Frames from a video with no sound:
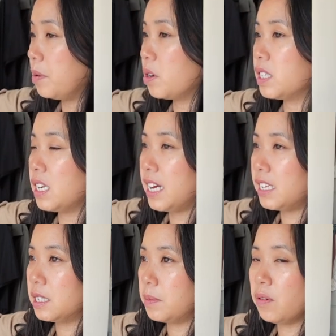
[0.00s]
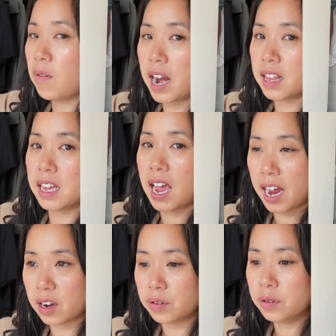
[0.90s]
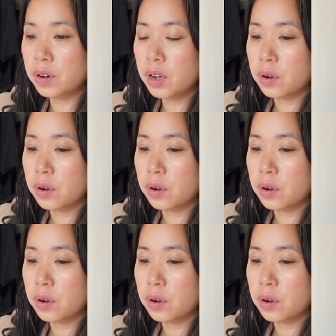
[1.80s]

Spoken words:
because it hits me right at the ankle,